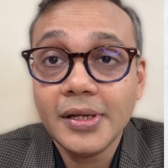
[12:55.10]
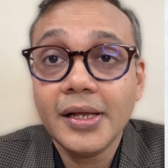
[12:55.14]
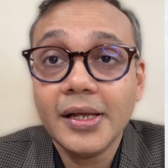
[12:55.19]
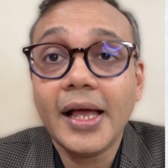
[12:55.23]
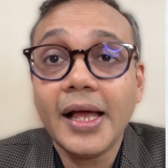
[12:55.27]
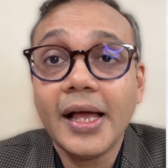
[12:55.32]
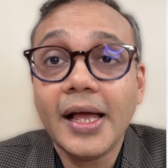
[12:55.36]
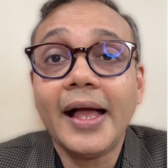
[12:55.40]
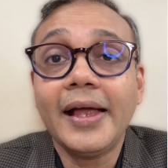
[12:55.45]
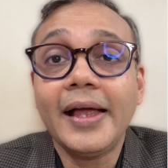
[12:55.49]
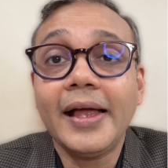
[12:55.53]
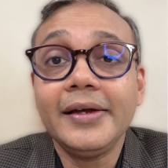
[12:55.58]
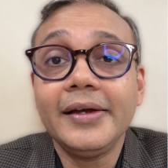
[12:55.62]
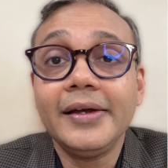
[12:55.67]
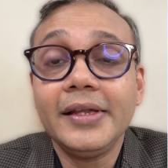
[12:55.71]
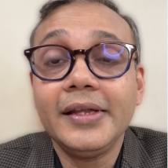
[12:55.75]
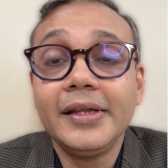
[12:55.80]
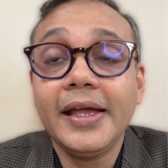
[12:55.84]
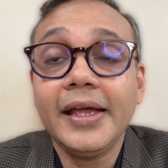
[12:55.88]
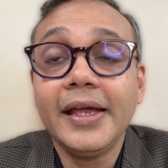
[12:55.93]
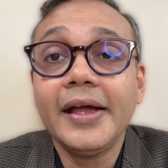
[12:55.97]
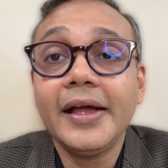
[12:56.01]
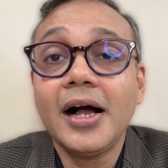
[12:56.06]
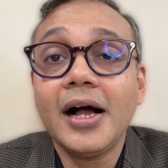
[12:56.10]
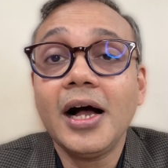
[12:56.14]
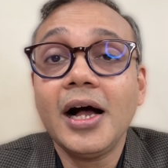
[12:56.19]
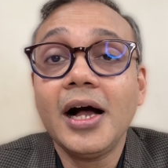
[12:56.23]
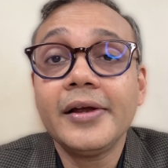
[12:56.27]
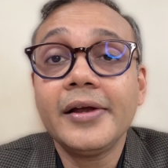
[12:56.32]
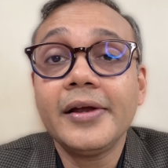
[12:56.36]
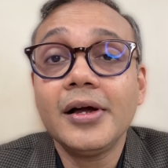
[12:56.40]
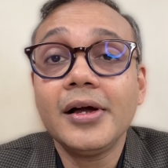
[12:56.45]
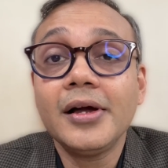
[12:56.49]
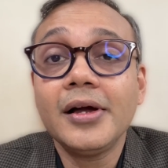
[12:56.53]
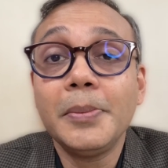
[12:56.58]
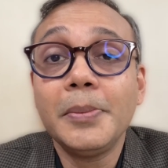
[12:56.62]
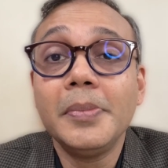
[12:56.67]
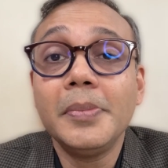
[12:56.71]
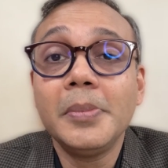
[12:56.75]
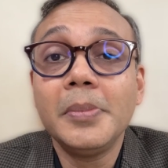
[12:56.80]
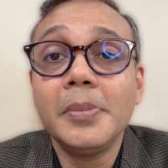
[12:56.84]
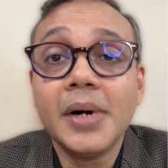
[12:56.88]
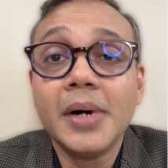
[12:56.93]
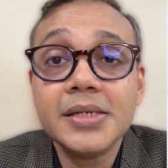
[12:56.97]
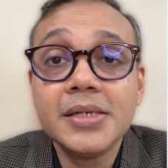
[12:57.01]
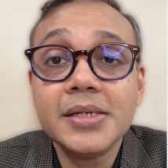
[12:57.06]
and they are a
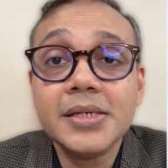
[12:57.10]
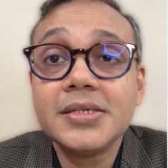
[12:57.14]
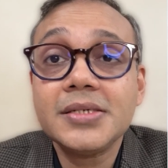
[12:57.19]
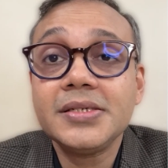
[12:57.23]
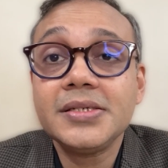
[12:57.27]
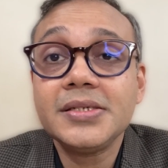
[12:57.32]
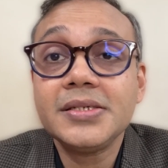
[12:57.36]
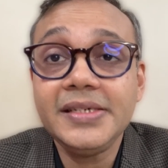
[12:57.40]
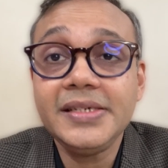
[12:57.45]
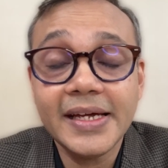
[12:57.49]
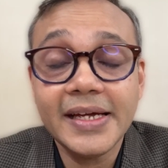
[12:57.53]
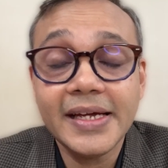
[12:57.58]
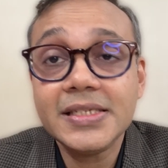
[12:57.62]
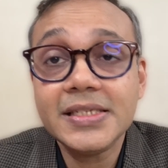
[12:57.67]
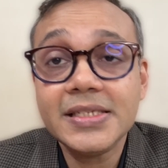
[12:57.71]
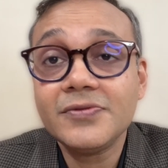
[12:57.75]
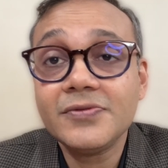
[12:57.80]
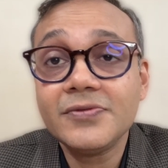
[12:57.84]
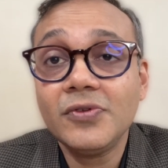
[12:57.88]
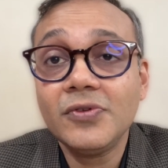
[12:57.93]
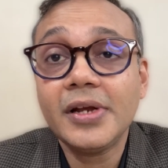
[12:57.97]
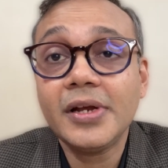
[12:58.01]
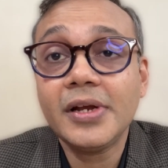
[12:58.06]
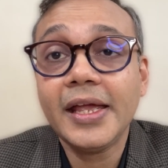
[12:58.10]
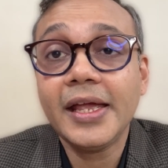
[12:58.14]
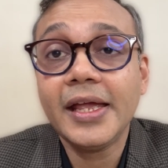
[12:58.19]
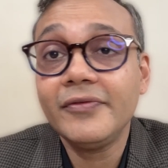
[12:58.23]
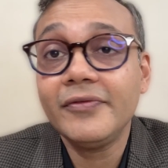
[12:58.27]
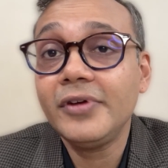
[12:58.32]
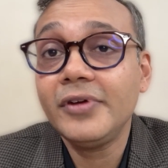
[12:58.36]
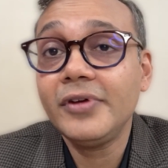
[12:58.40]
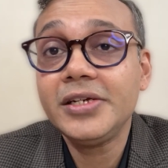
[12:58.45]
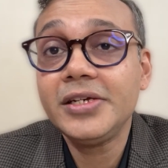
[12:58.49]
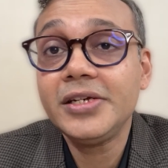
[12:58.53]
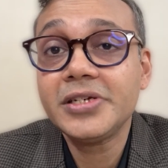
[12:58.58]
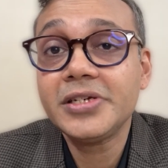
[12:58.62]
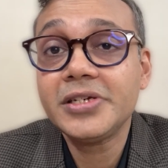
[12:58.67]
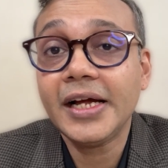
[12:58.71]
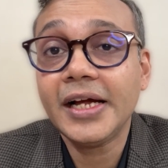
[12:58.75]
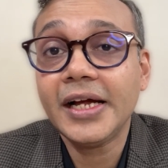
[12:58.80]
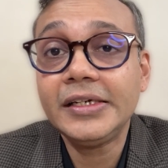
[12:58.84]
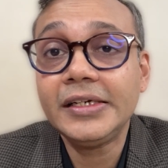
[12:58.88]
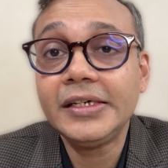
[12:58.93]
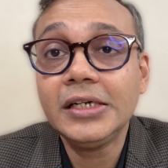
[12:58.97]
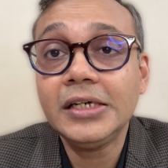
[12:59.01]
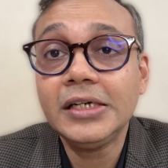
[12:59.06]
must yes for every
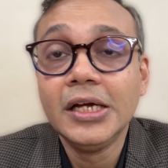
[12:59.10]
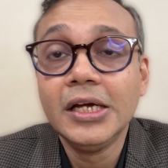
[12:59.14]
child.